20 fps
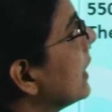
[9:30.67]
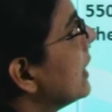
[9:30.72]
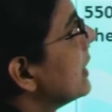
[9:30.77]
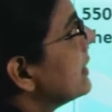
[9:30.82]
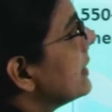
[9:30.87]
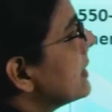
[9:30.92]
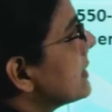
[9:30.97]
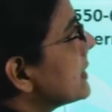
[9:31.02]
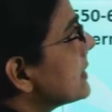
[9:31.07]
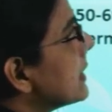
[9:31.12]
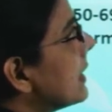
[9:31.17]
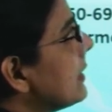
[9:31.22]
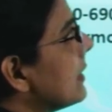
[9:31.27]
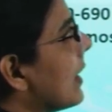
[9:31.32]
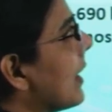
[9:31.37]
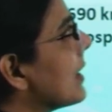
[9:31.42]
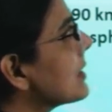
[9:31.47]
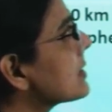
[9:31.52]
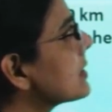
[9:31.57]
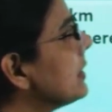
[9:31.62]
This is the
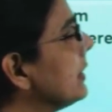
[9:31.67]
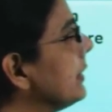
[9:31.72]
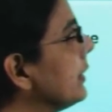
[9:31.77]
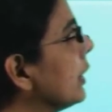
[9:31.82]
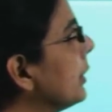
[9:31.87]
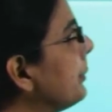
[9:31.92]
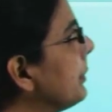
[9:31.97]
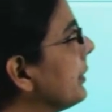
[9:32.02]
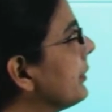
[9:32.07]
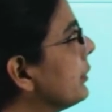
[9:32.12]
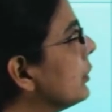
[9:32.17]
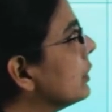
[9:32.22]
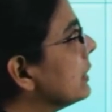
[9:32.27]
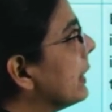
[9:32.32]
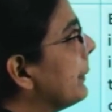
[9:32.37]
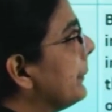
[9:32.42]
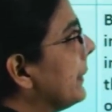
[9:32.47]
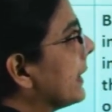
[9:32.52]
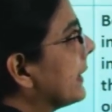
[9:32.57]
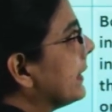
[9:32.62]
last layer before
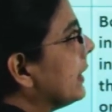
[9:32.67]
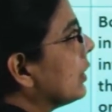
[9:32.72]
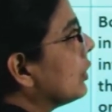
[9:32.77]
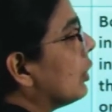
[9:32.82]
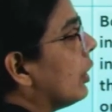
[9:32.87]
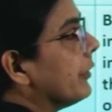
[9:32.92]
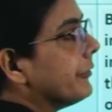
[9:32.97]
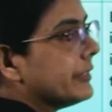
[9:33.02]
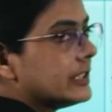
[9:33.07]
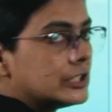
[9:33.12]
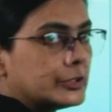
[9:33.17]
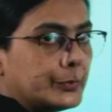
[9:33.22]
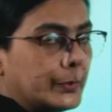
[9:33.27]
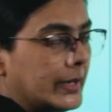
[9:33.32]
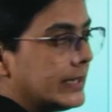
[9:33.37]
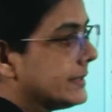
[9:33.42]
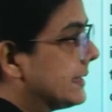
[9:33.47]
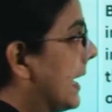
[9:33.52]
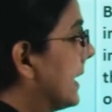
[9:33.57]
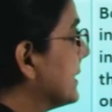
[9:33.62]
the beginning of
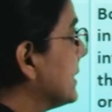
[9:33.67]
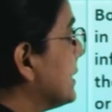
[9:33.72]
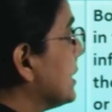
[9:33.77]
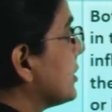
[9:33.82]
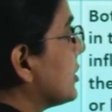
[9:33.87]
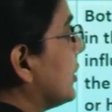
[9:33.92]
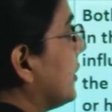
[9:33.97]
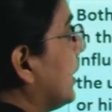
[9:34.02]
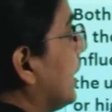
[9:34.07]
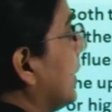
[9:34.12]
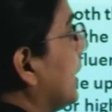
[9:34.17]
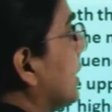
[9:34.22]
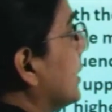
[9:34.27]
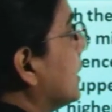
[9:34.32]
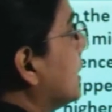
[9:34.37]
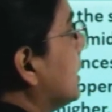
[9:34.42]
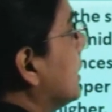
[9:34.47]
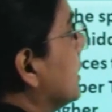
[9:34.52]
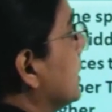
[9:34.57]
space, as it is written here.